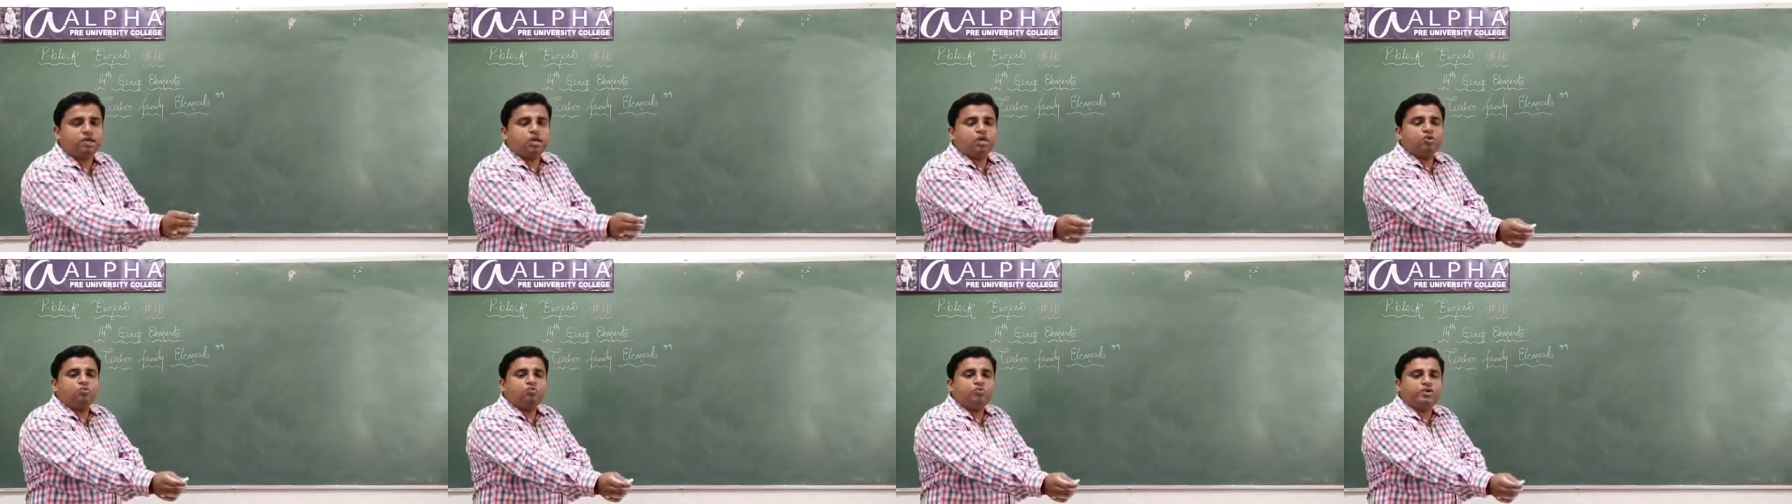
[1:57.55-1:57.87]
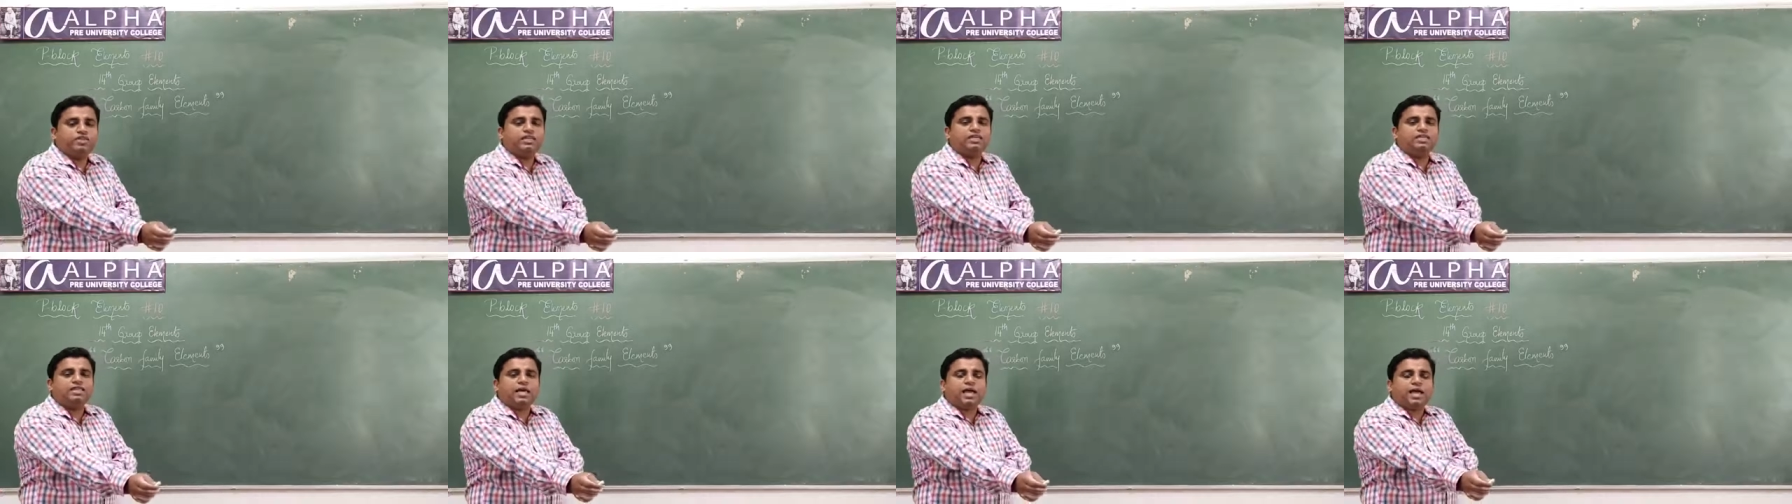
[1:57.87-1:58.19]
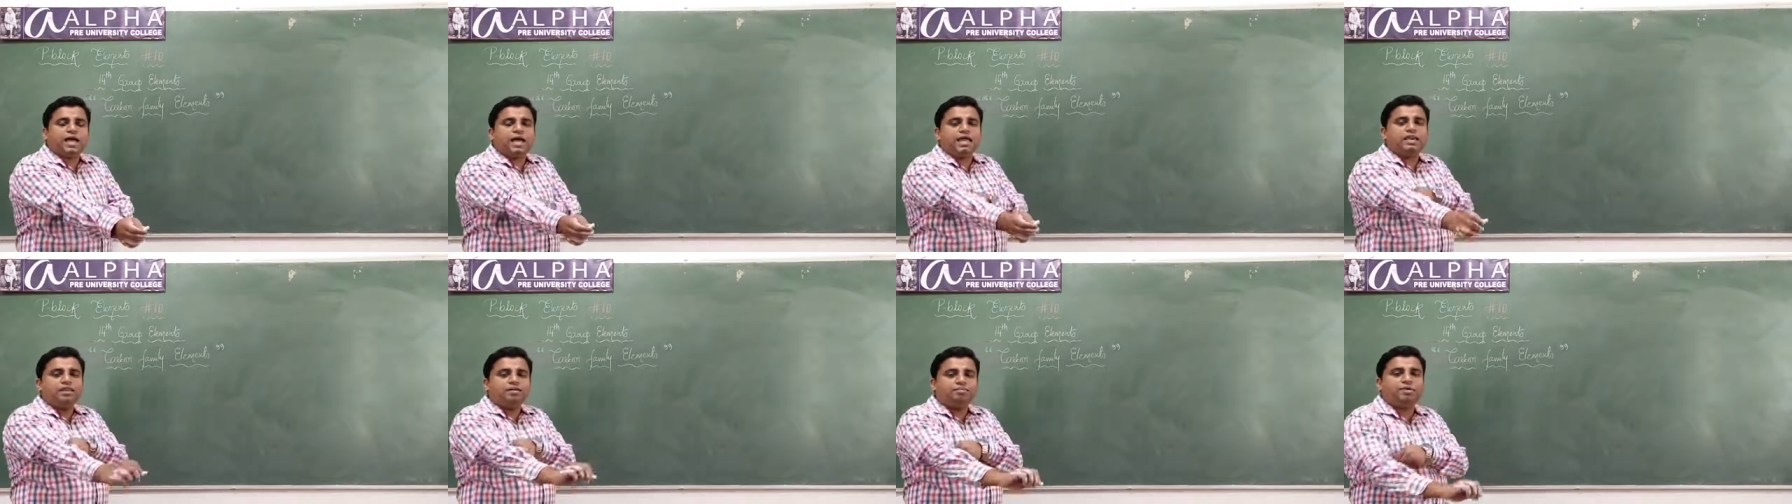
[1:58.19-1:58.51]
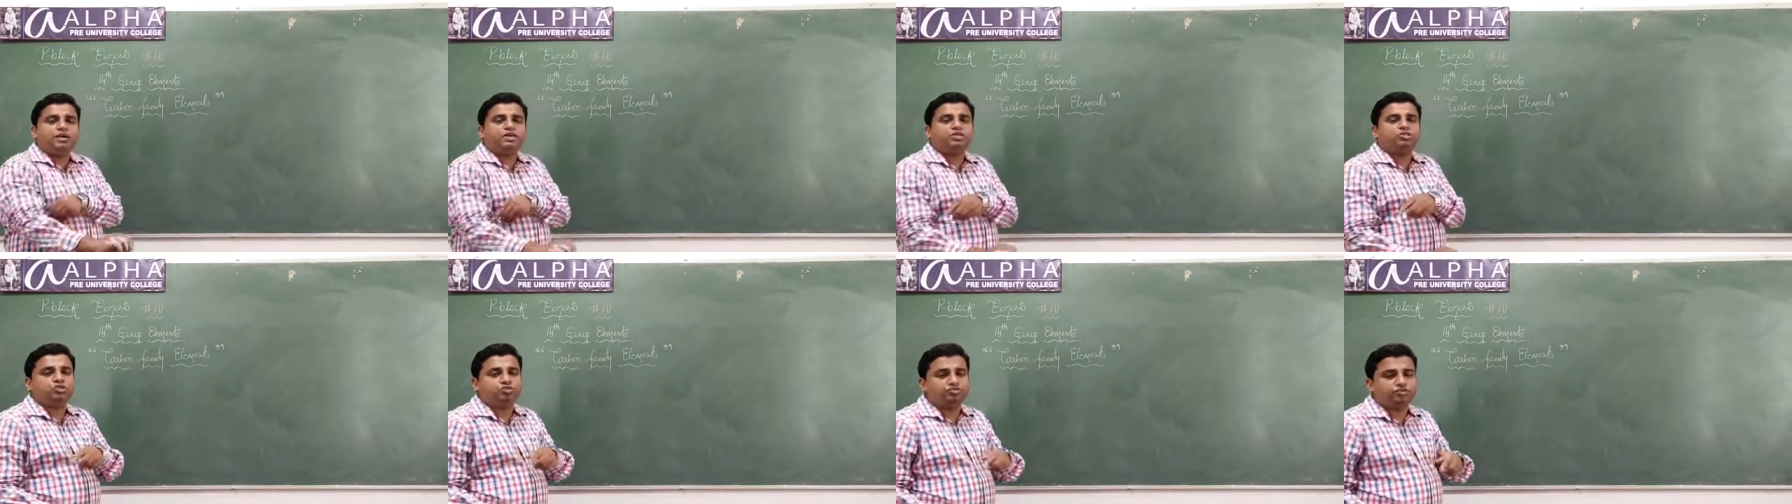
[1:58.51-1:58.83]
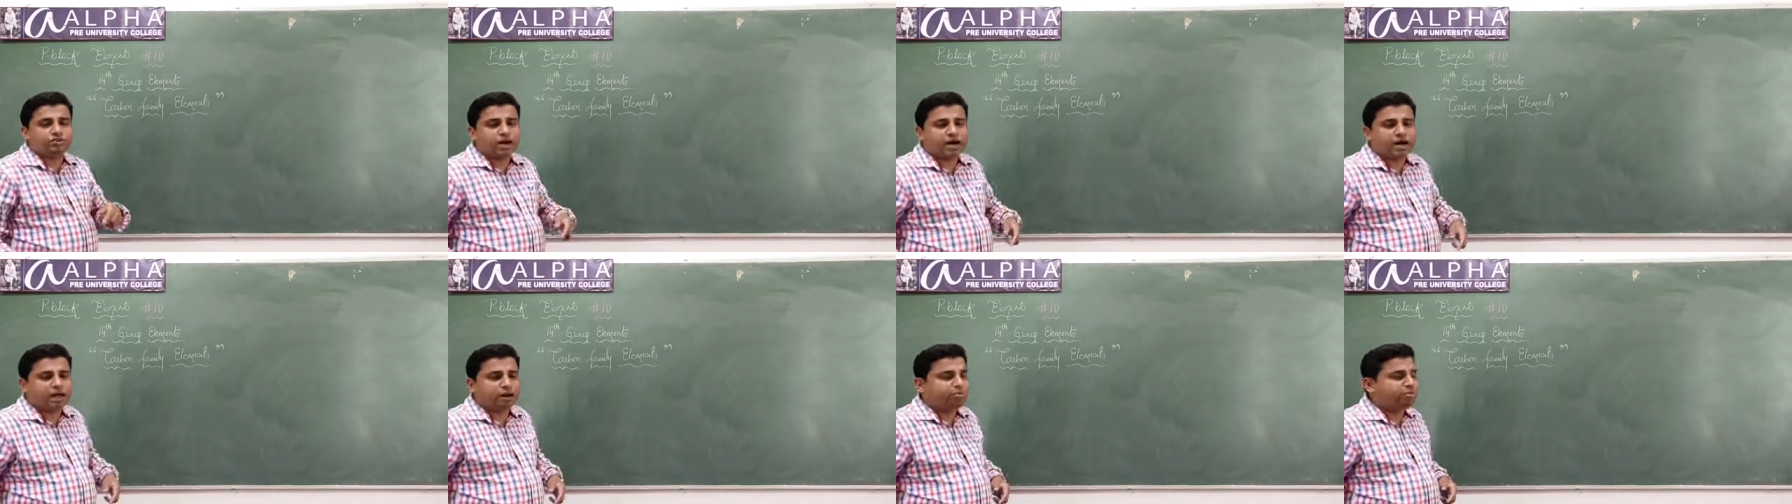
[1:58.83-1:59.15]
which are the elements of
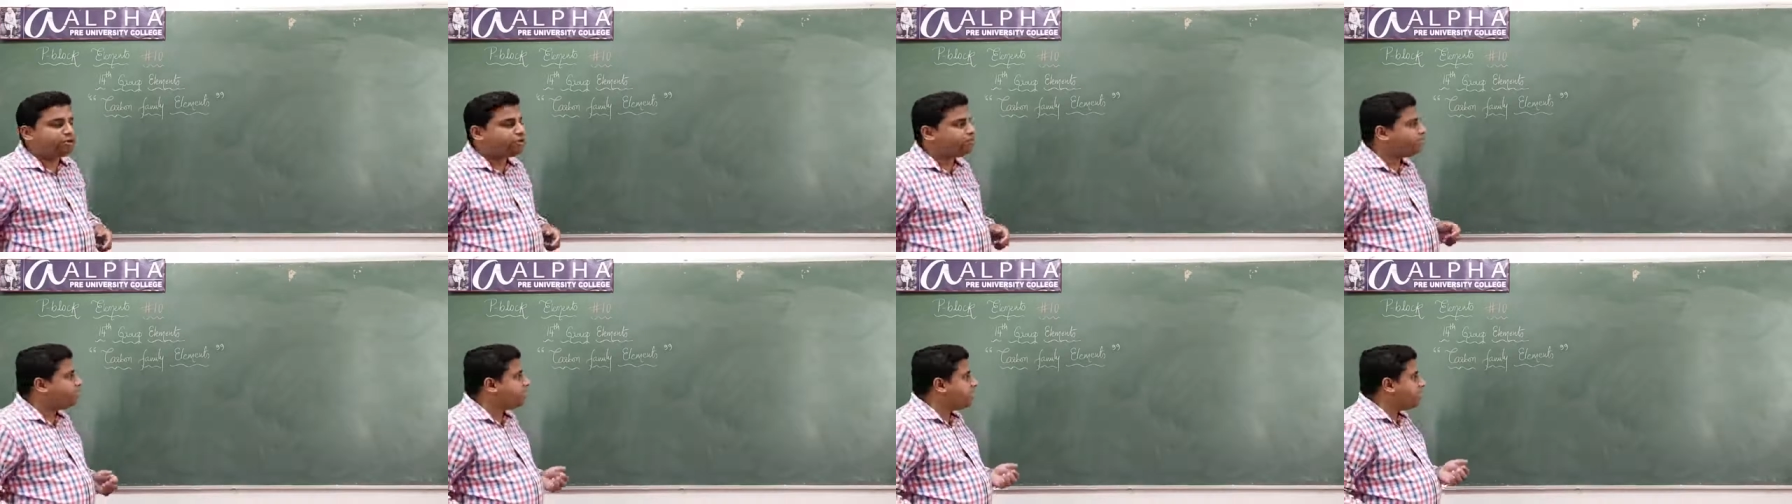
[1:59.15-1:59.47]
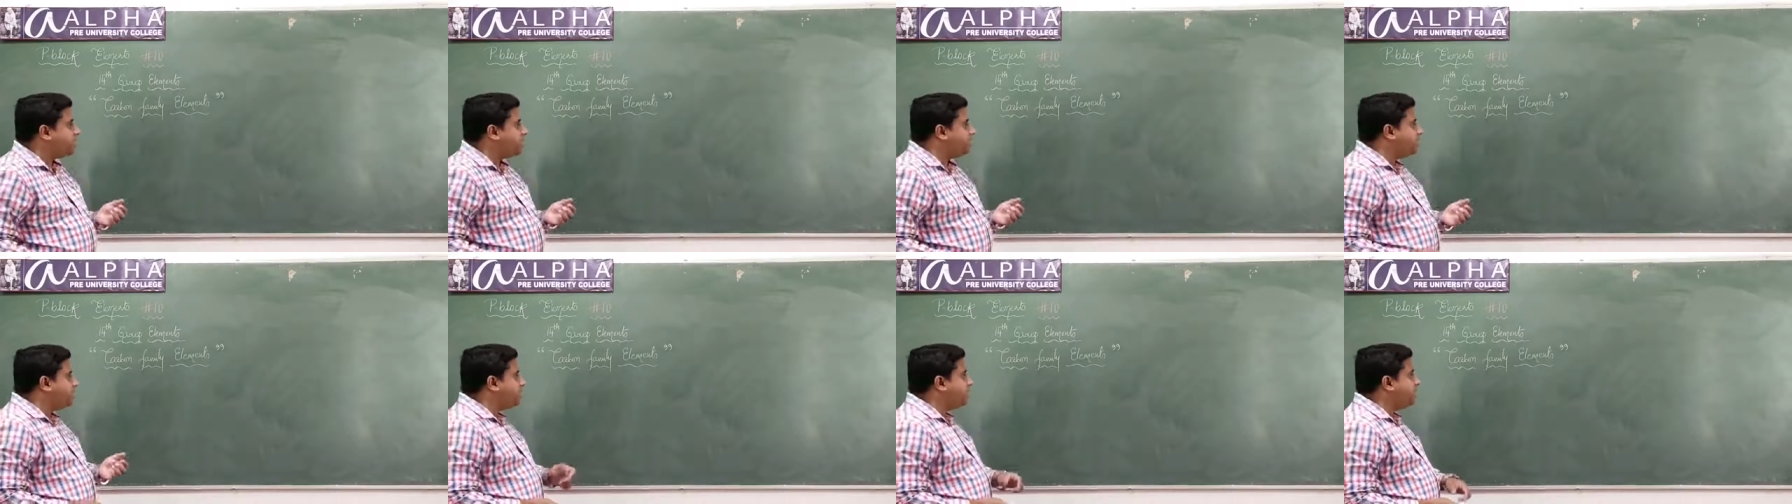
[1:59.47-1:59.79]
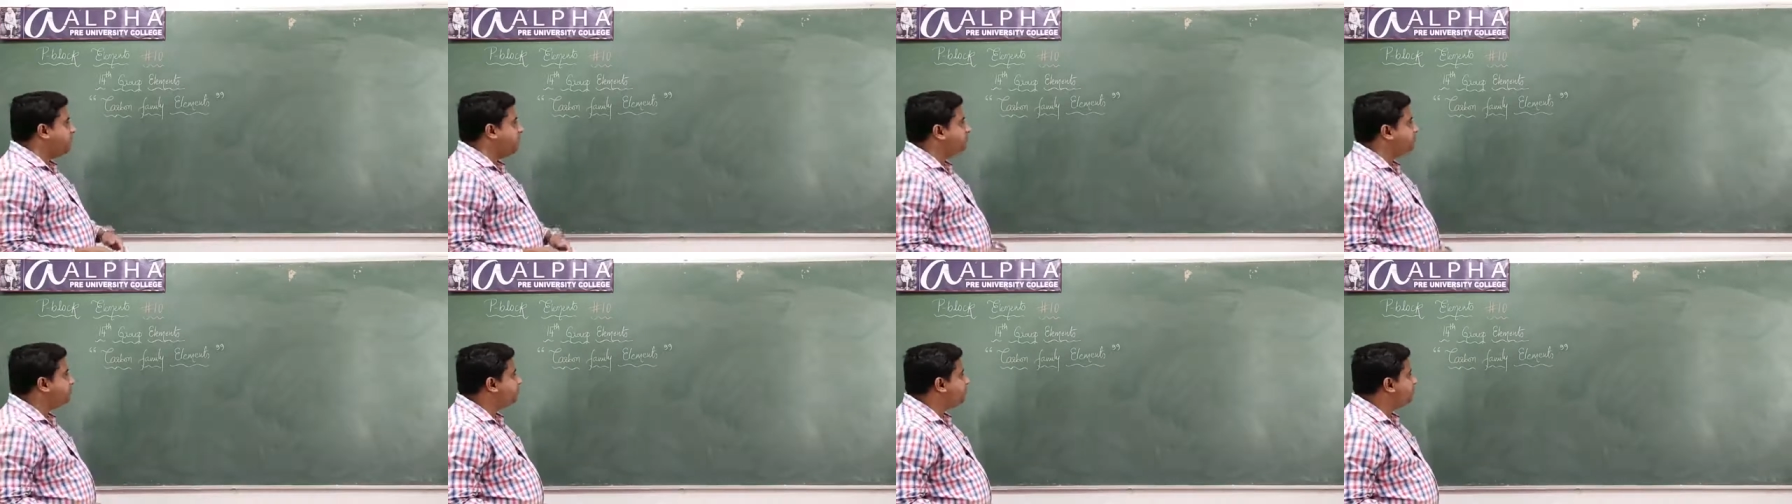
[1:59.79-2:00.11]
carbon family?